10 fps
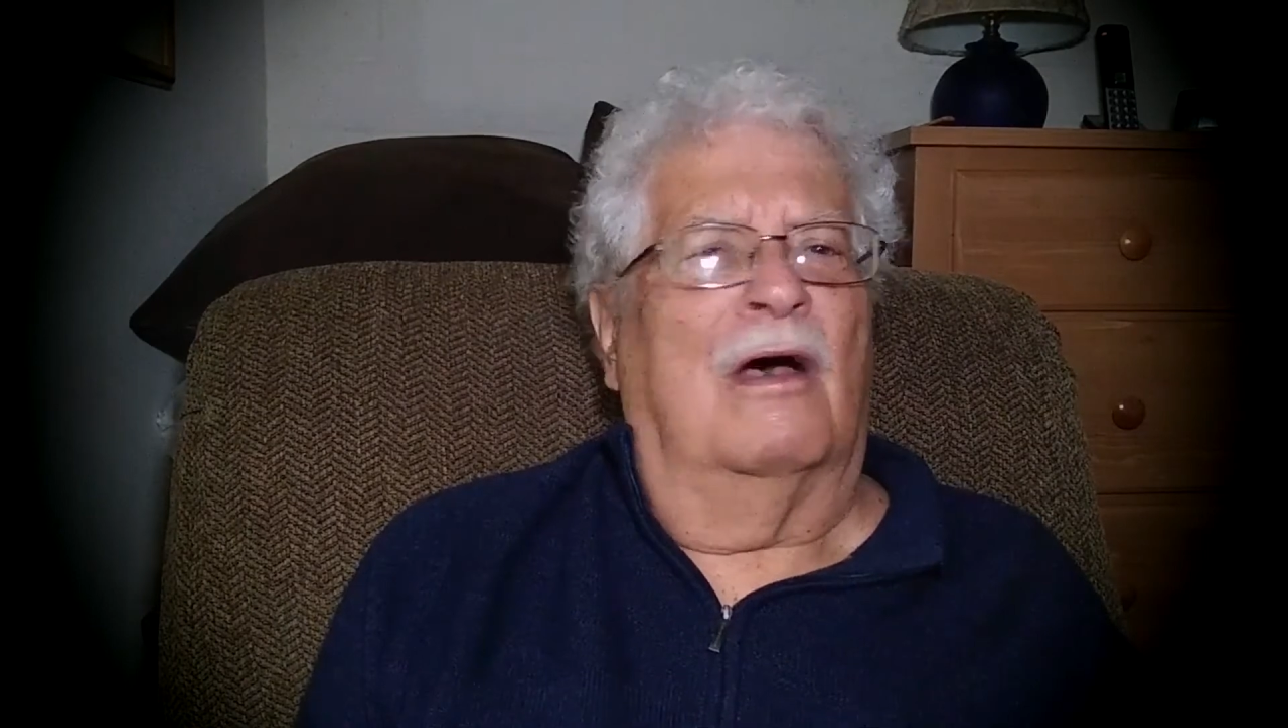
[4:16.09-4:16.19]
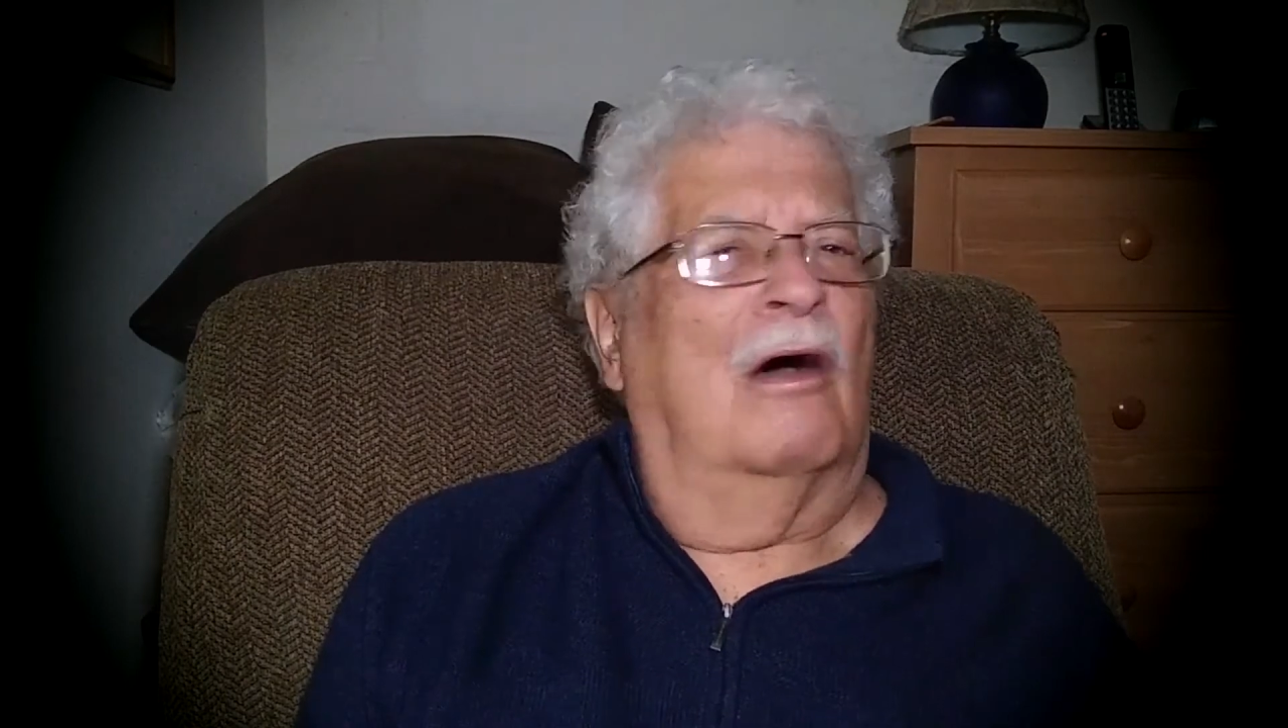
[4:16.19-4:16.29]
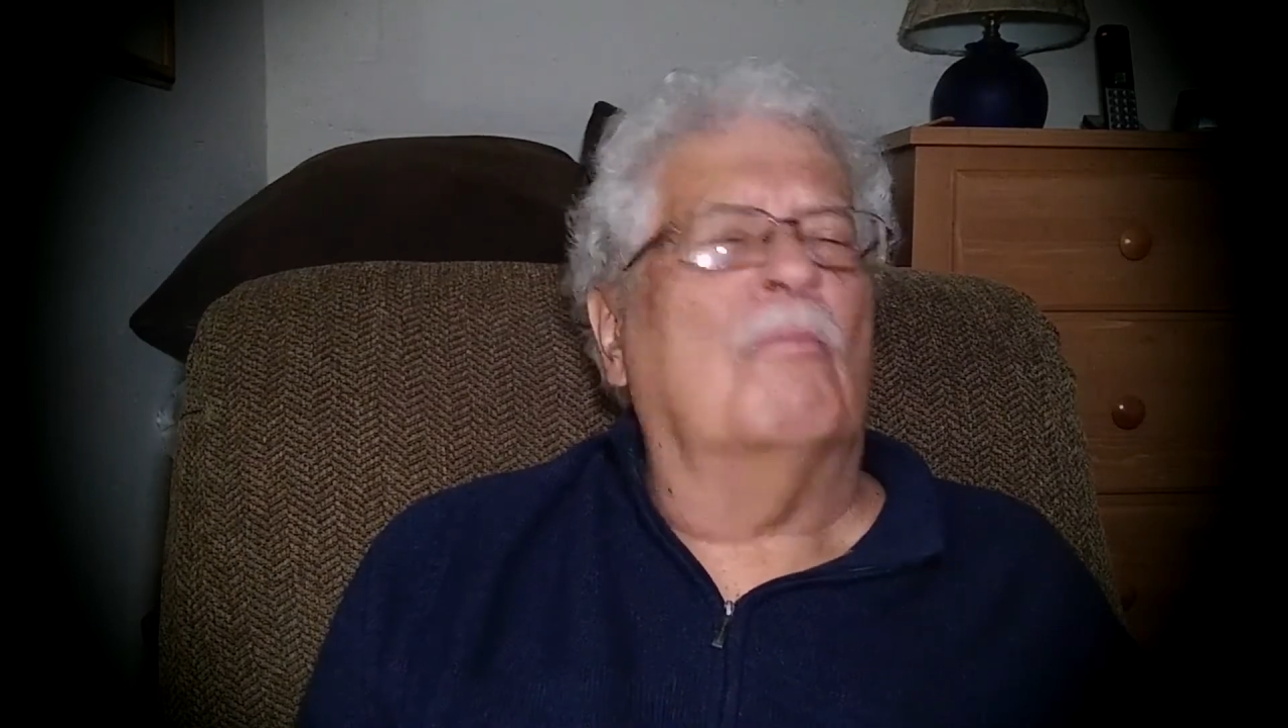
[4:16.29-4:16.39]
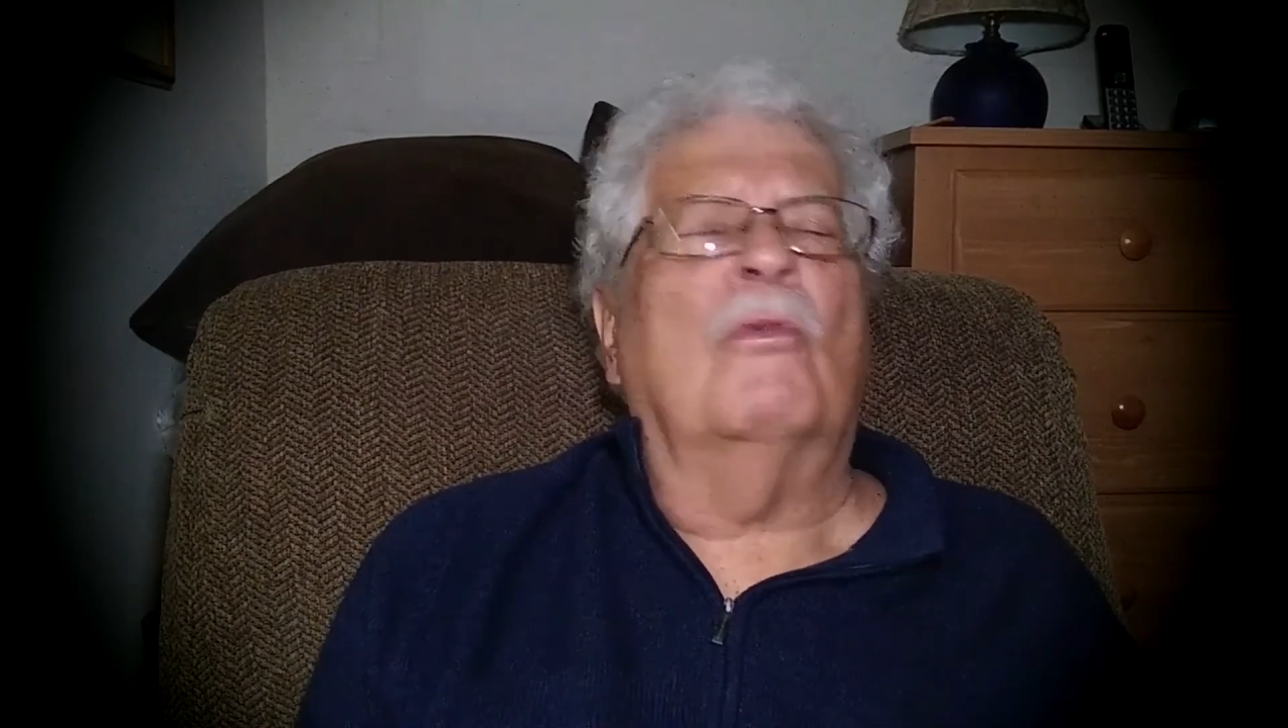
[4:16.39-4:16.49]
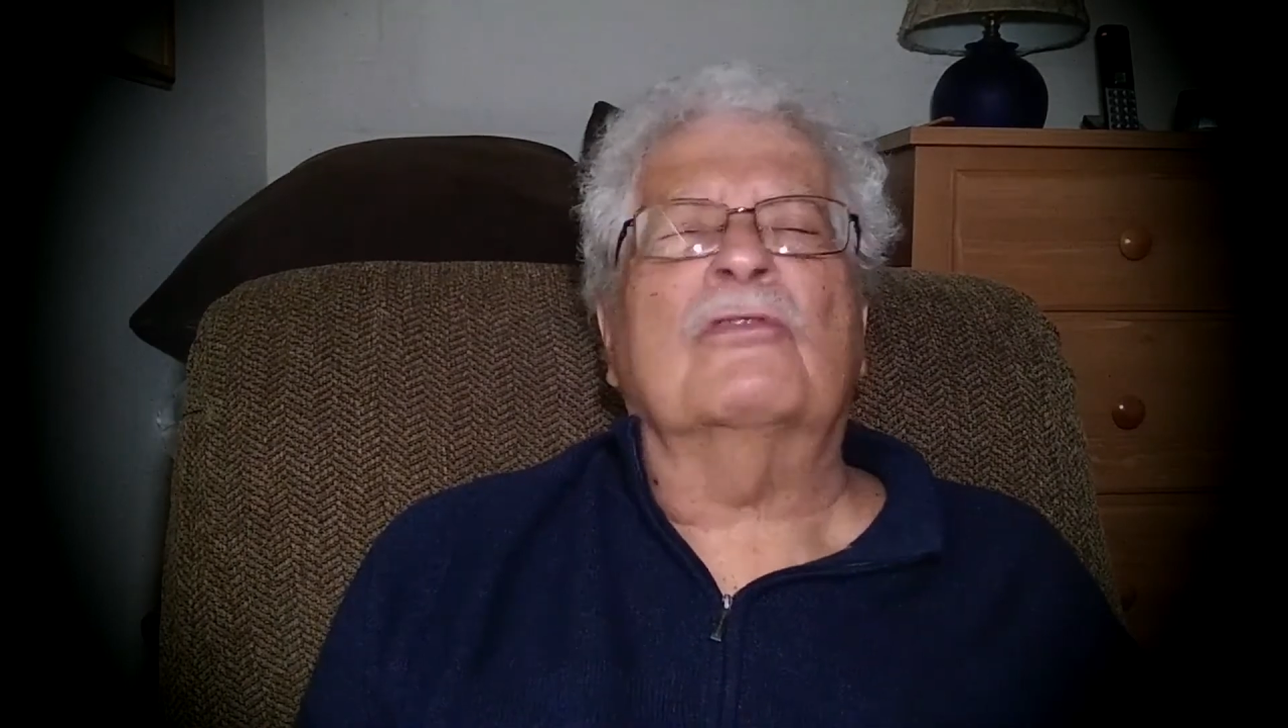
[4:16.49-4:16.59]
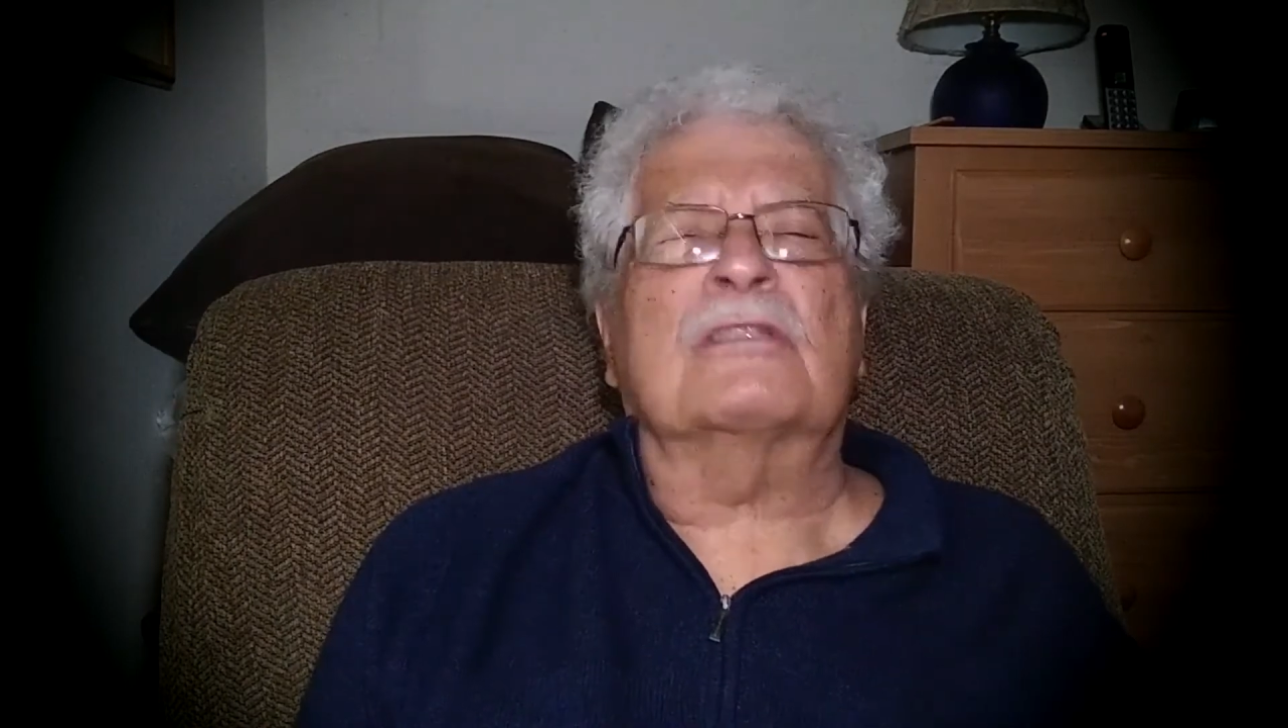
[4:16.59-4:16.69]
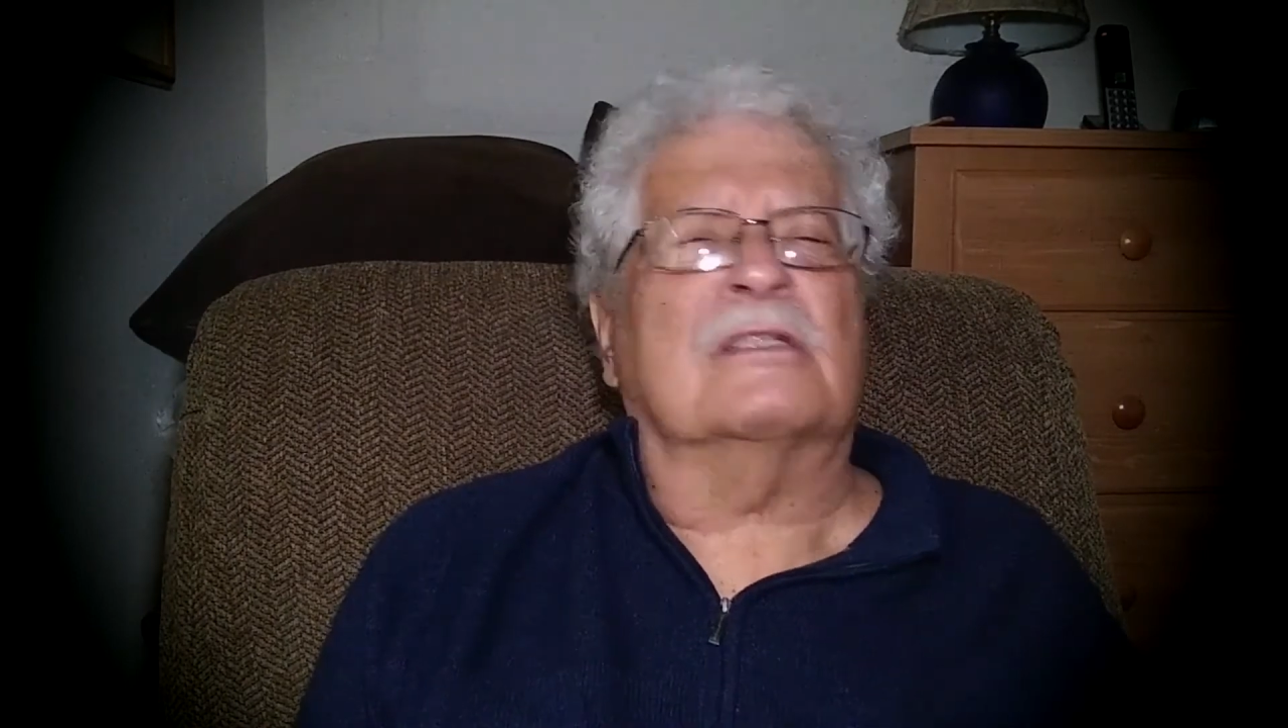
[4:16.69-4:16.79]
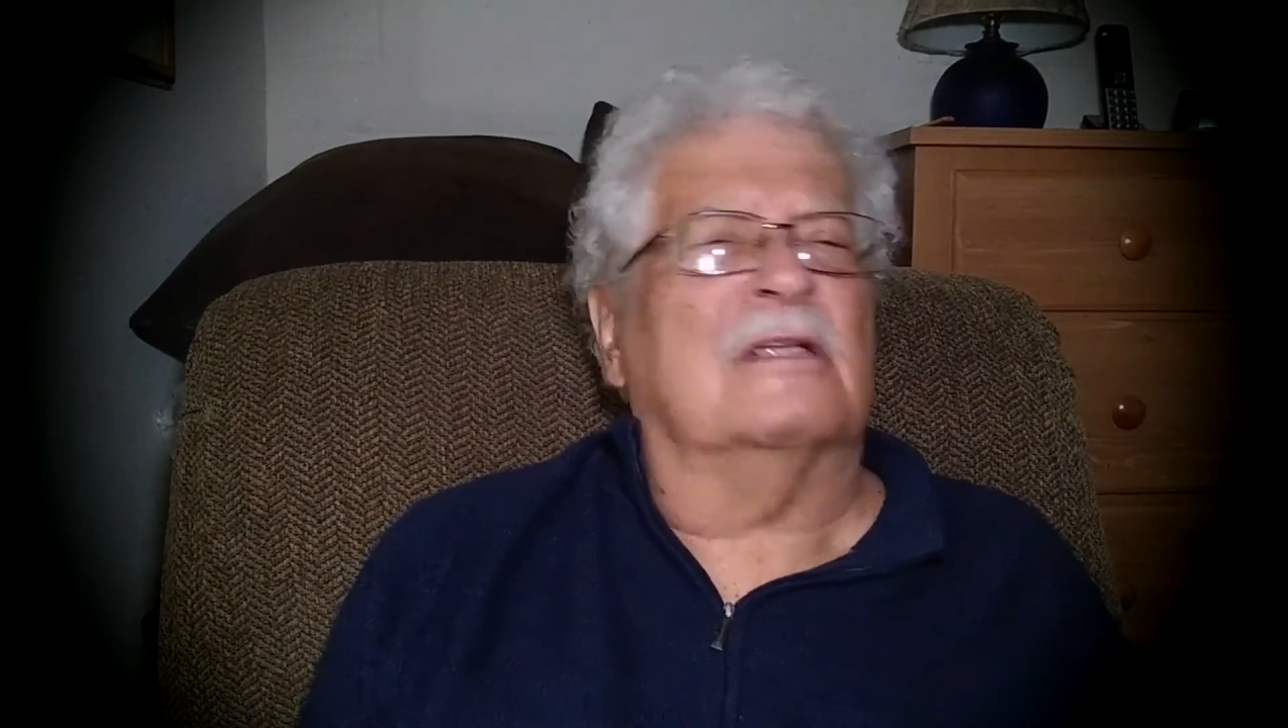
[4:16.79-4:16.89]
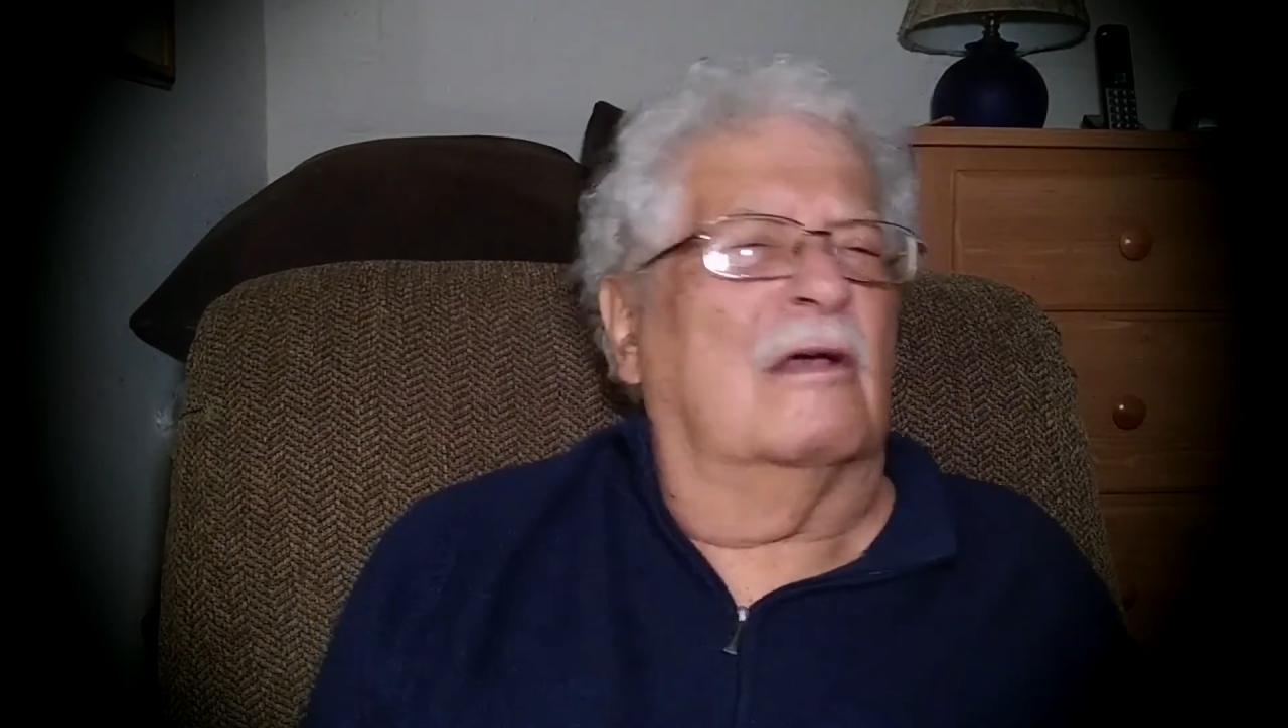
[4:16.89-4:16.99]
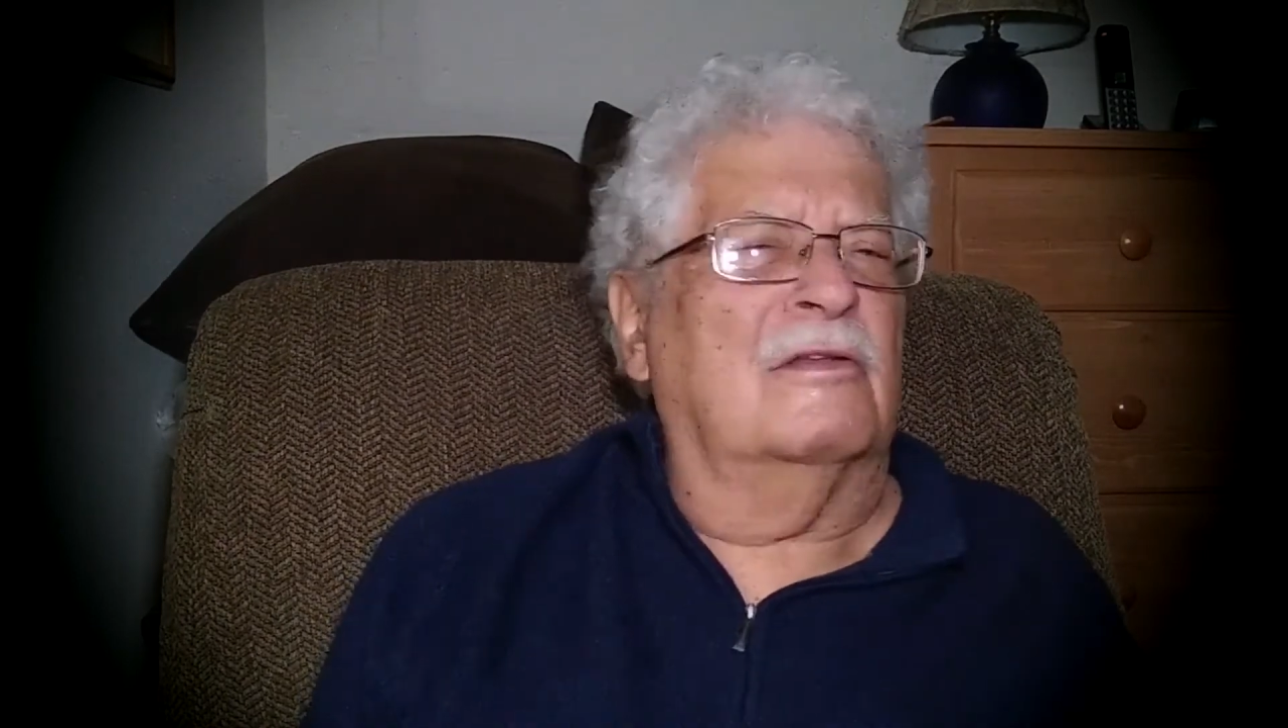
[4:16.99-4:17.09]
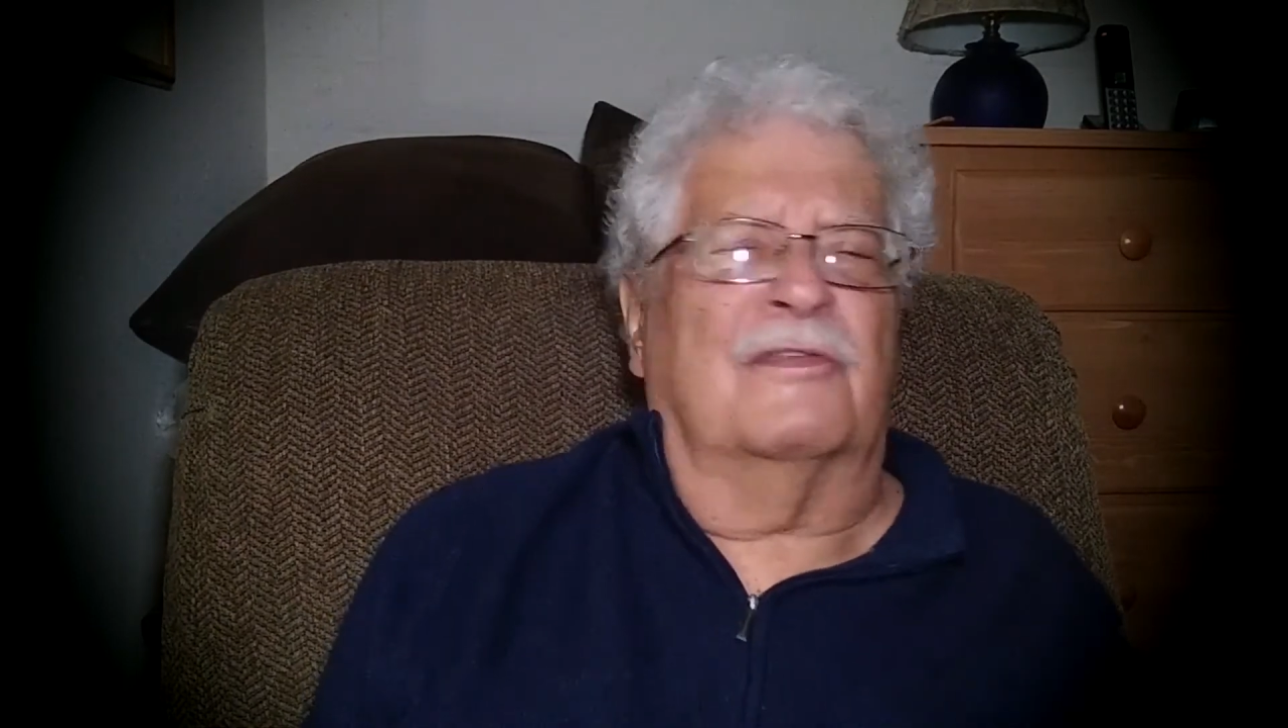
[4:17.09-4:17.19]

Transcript: of